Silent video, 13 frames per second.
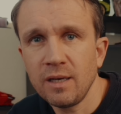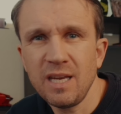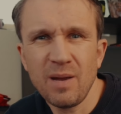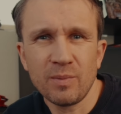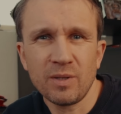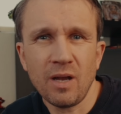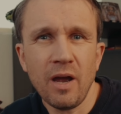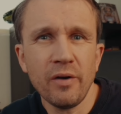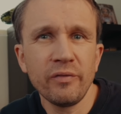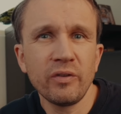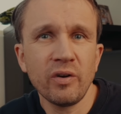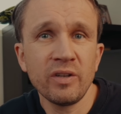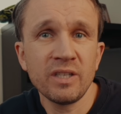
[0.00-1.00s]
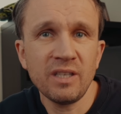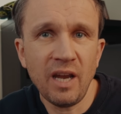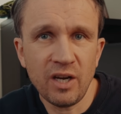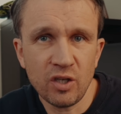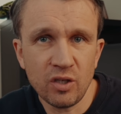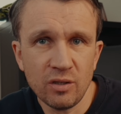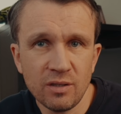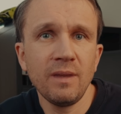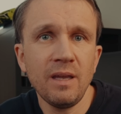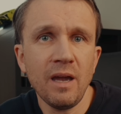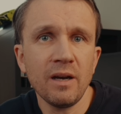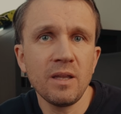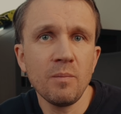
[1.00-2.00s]
DMs aren't transactions.
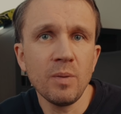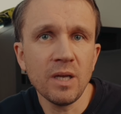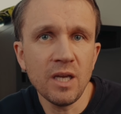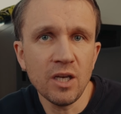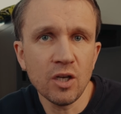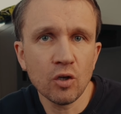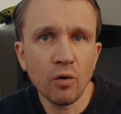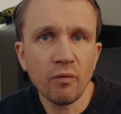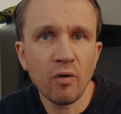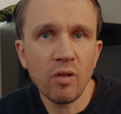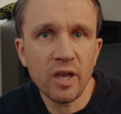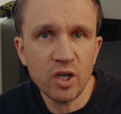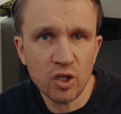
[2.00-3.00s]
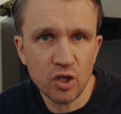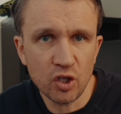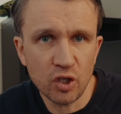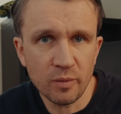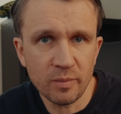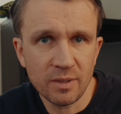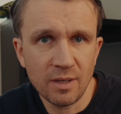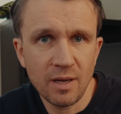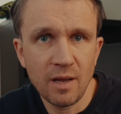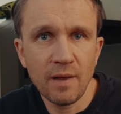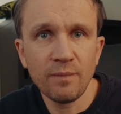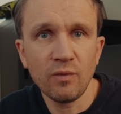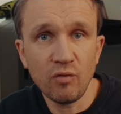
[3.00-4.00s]
They are the beginning of relationships.
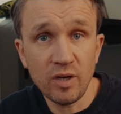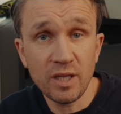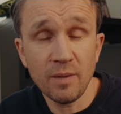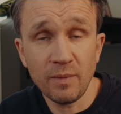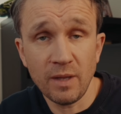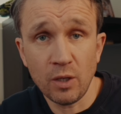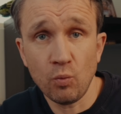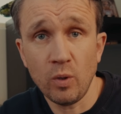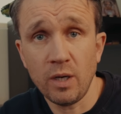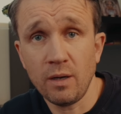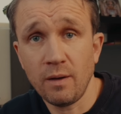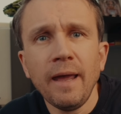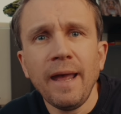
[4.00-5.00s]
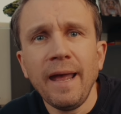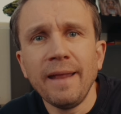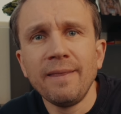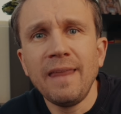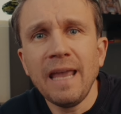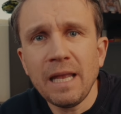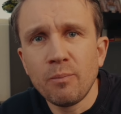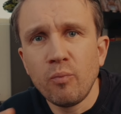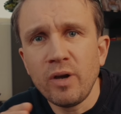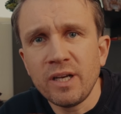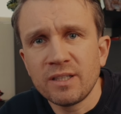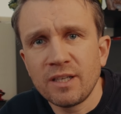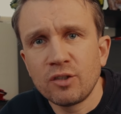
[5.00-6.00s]
Treat them that way. And that
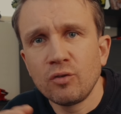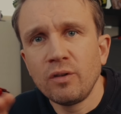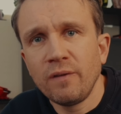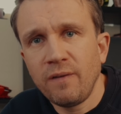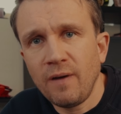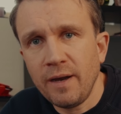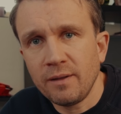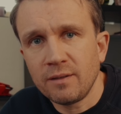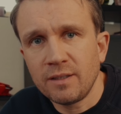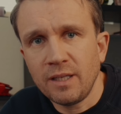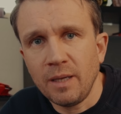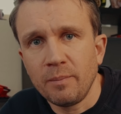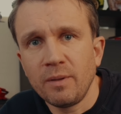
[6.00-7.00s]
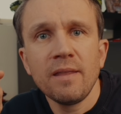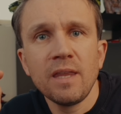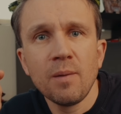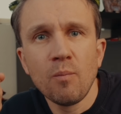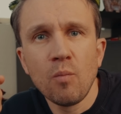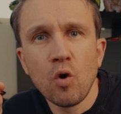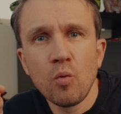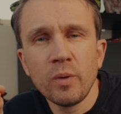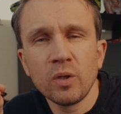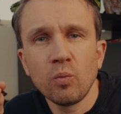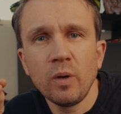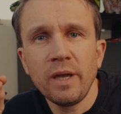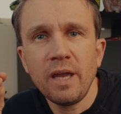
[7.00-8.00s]
brings us to the final step, the
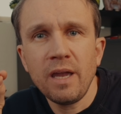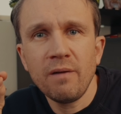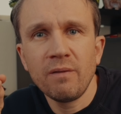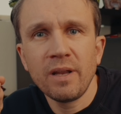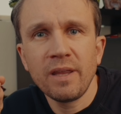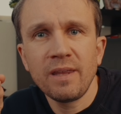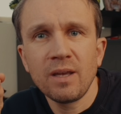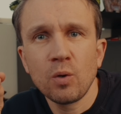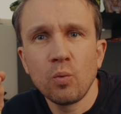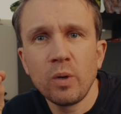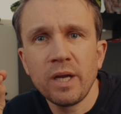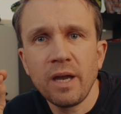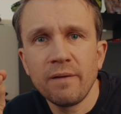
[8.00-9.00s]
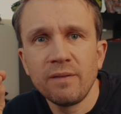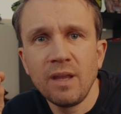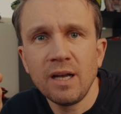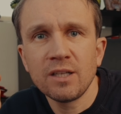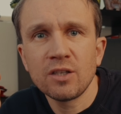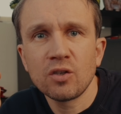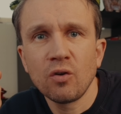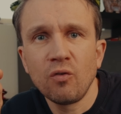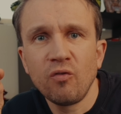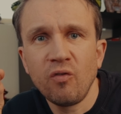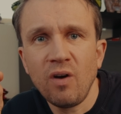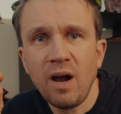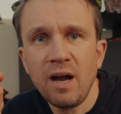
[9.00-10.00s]
moment where everything we have done so
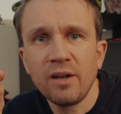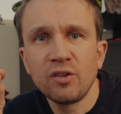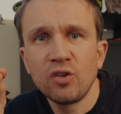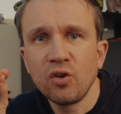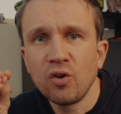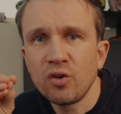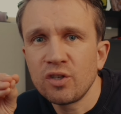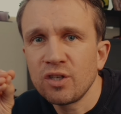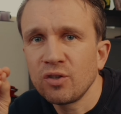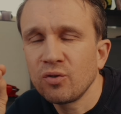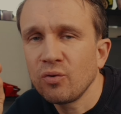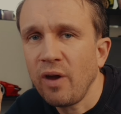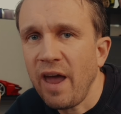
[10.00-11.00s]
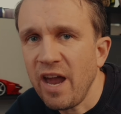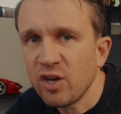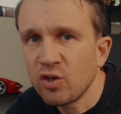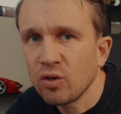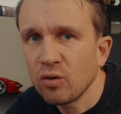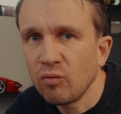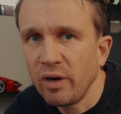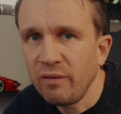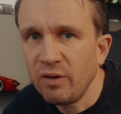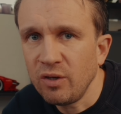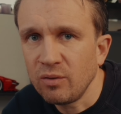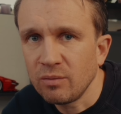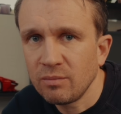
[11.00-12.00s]
far turns into actual
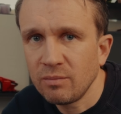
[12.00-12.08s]
revenue.